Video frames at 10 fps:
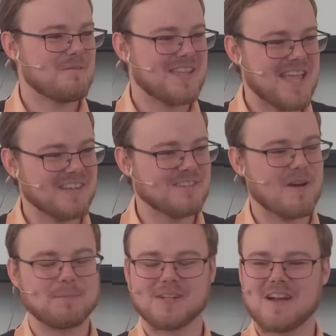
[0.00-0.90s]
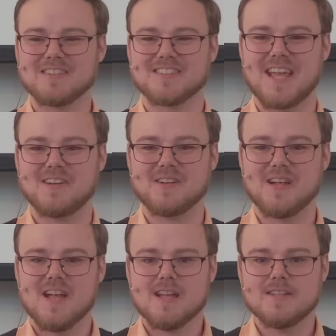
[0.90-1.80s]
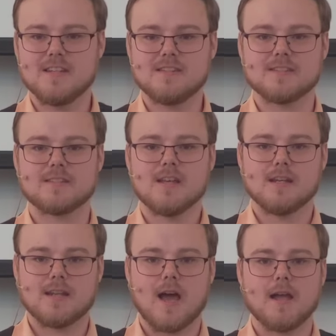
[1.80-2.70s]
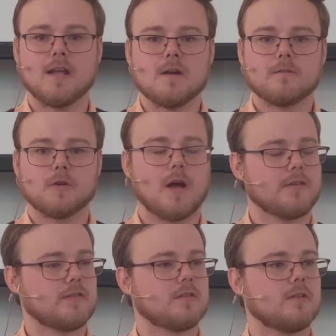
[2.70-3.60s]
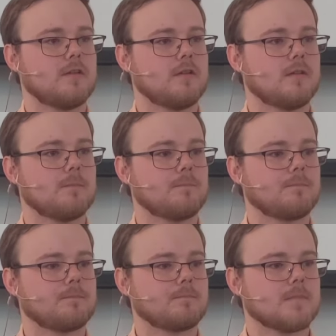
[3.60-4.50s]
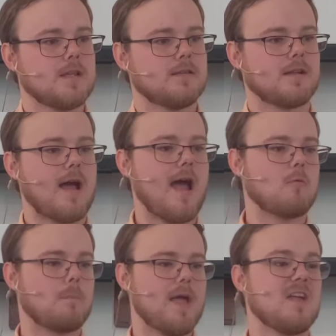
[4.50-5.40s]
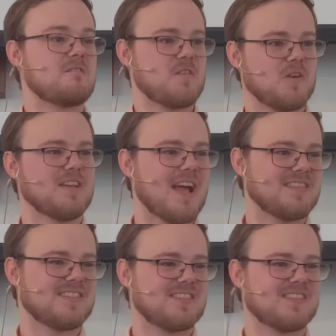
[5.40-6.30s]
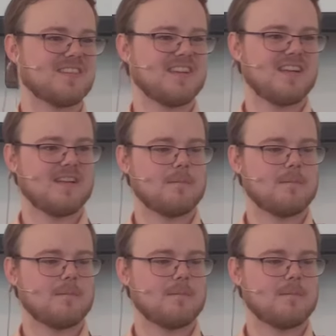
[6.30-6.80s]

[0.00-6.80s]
We can't live up to God's standard. Jesus died for us. He said, I will pay for your debts.